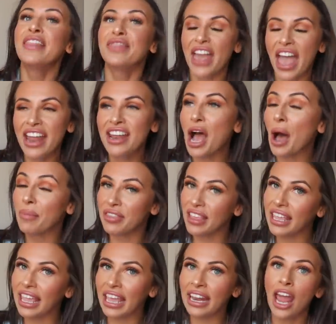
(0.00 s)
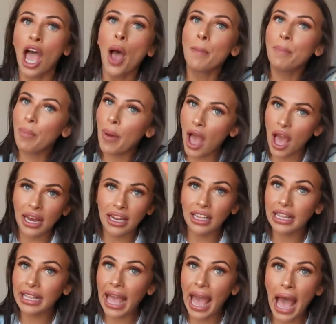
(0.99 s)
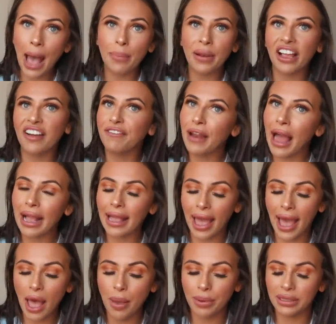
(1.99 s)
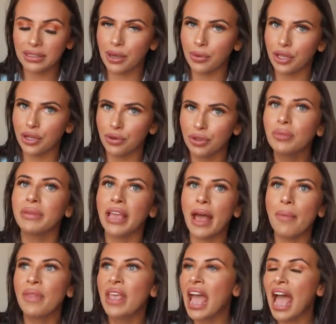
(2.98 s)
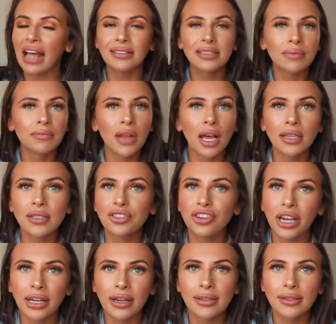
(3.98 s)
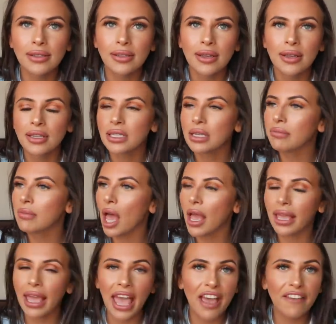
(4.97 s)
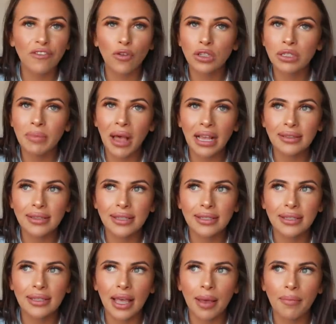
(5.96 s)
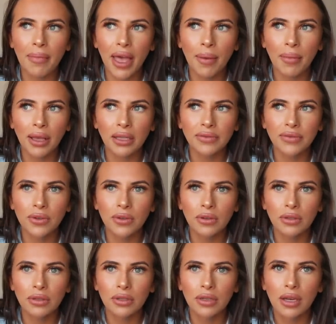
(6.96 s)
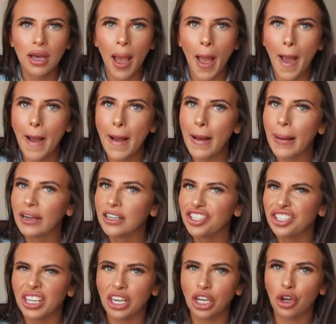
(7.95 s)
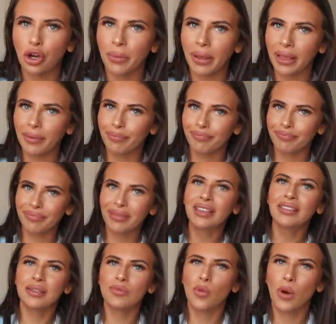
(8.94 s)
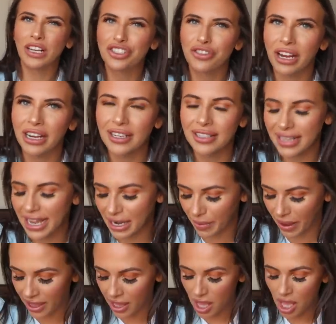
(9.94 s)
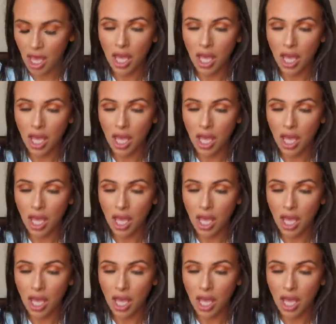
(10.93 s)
Then I'm thinking a little cap, like a flat cap. Is that what you call them? Yep. And some nice trainers. Some Nike Air Force Maxes. Is that Air Max Force? Just ignore me. Some white trainers. Anyway.